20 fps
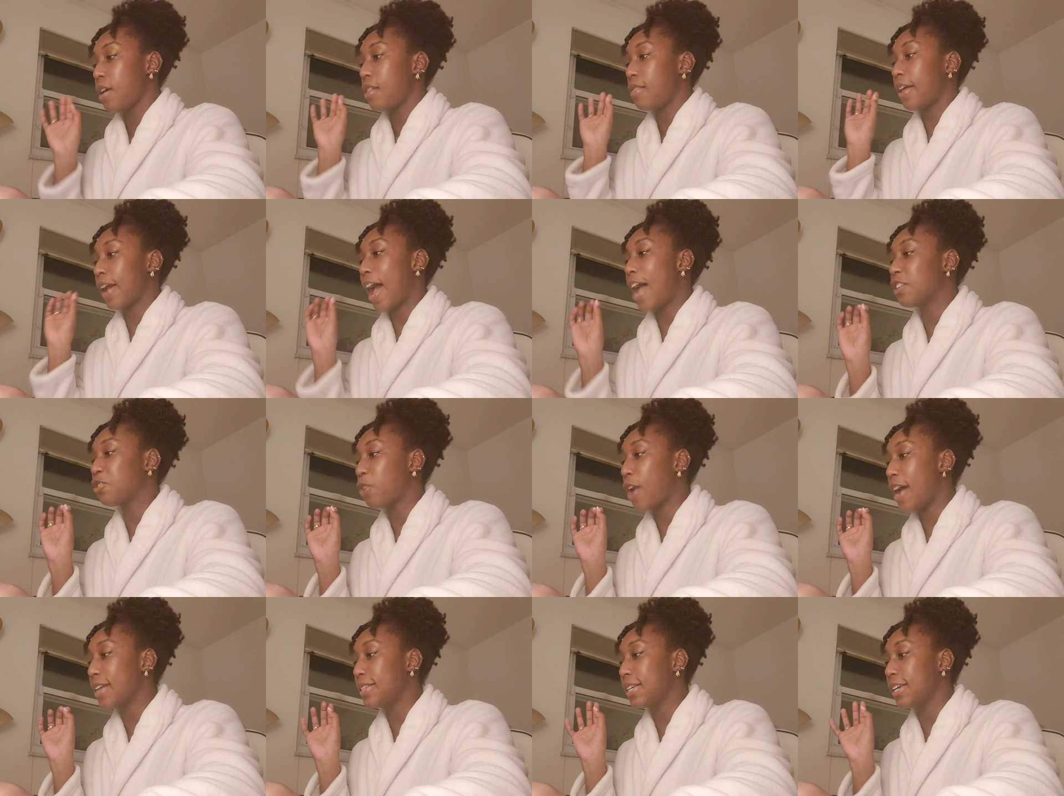Like I
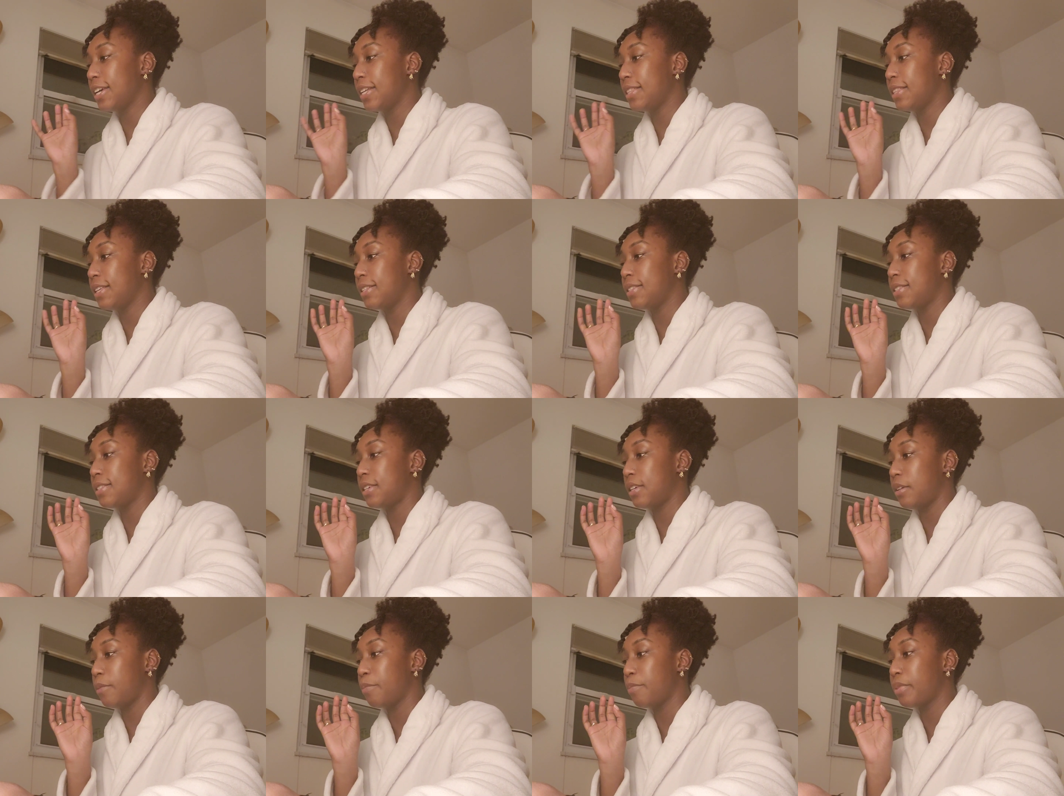tried to get the
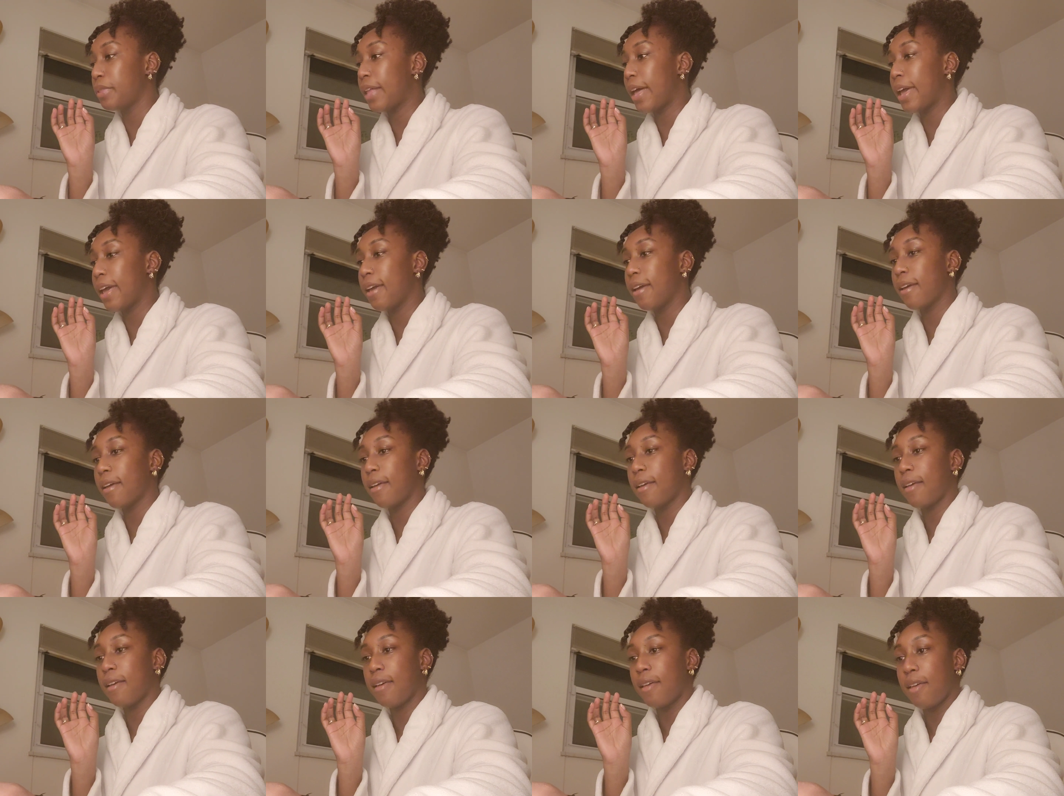template
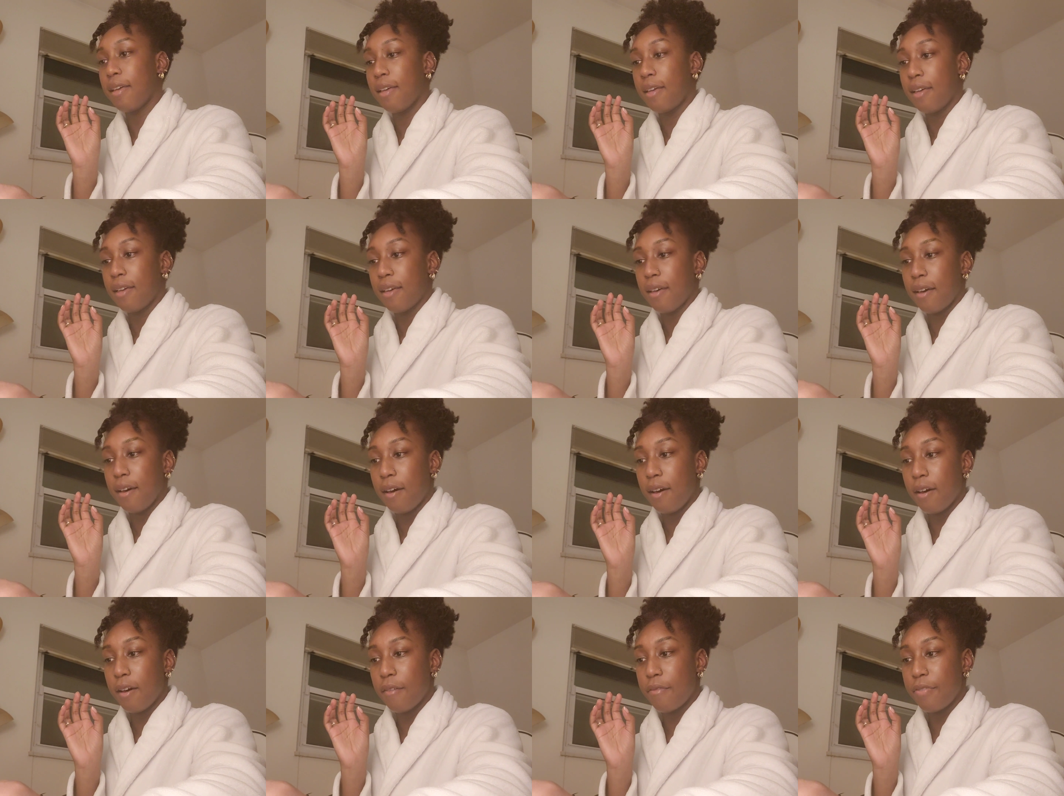
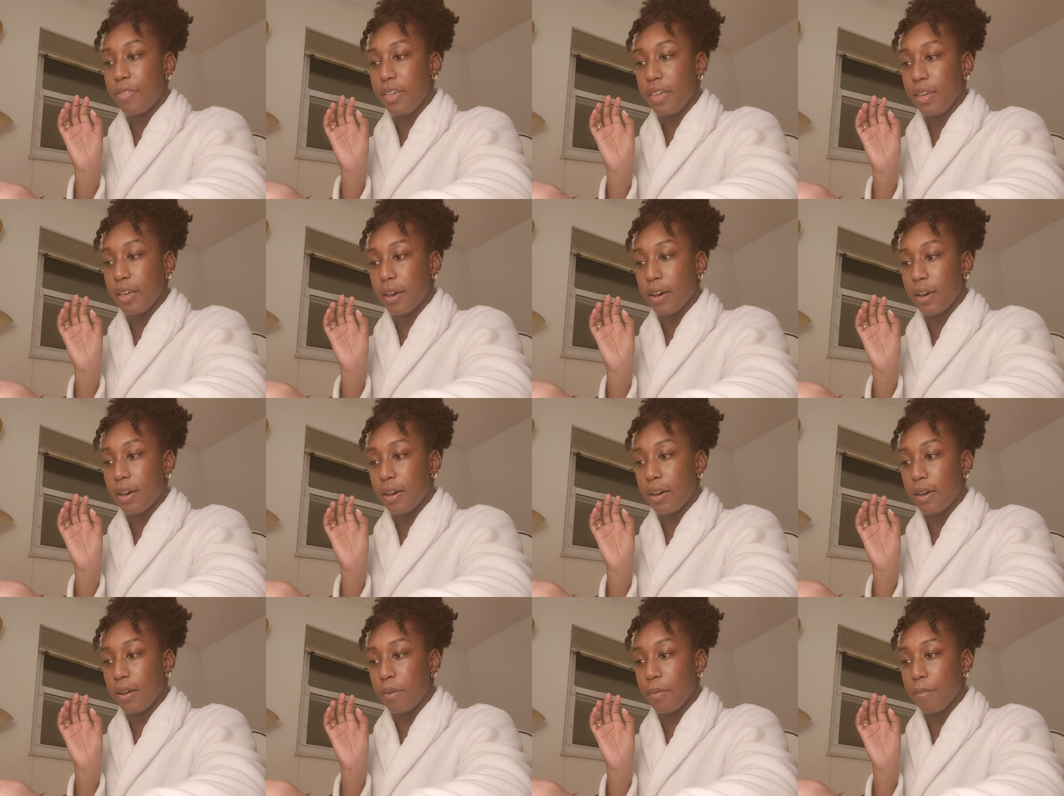of the,
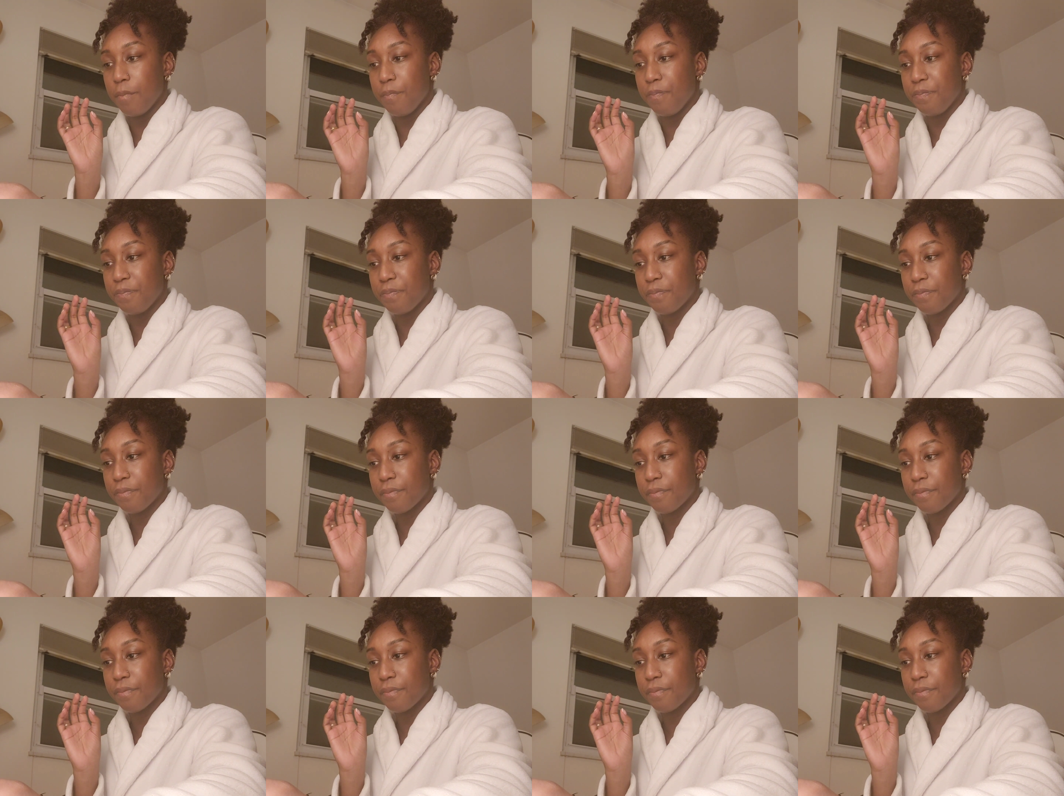um,